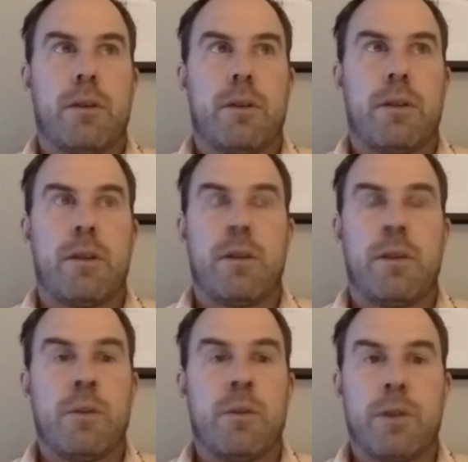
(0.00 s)
that they
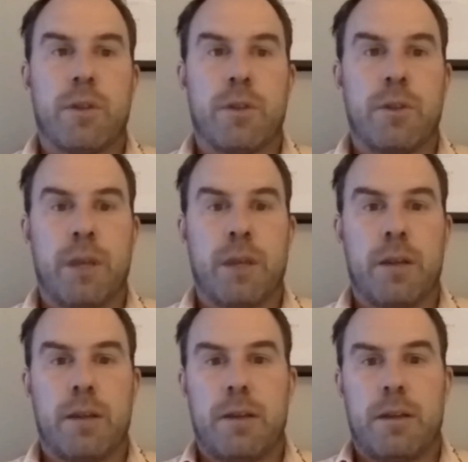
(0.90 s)
know what they're doing.
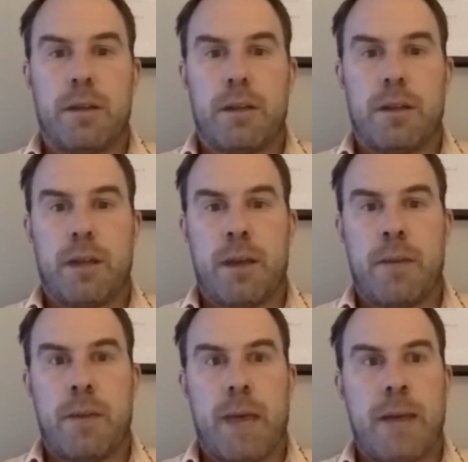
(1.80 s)

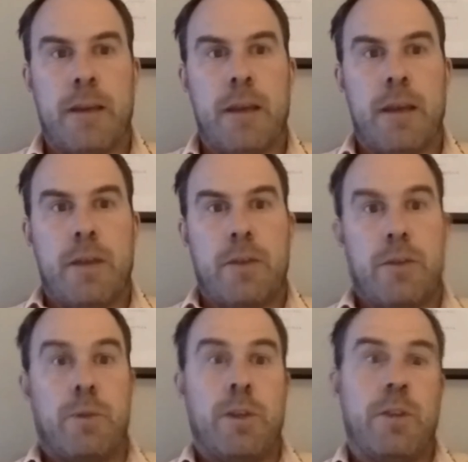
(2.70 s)
Um, and so
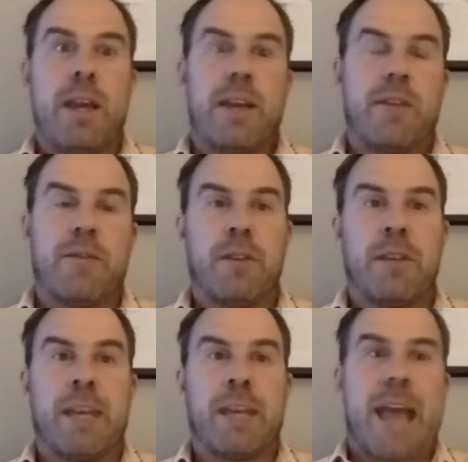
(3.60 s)
when you get the
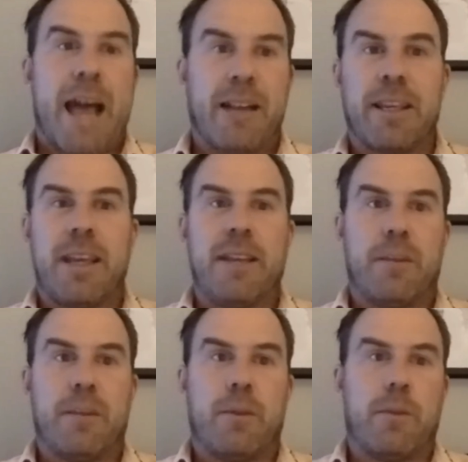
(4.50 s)
funding, allocate
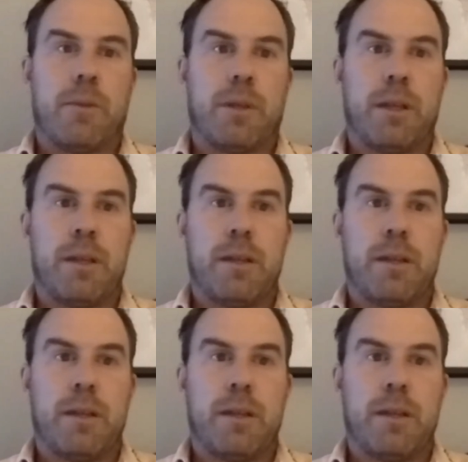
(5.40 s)
it properly.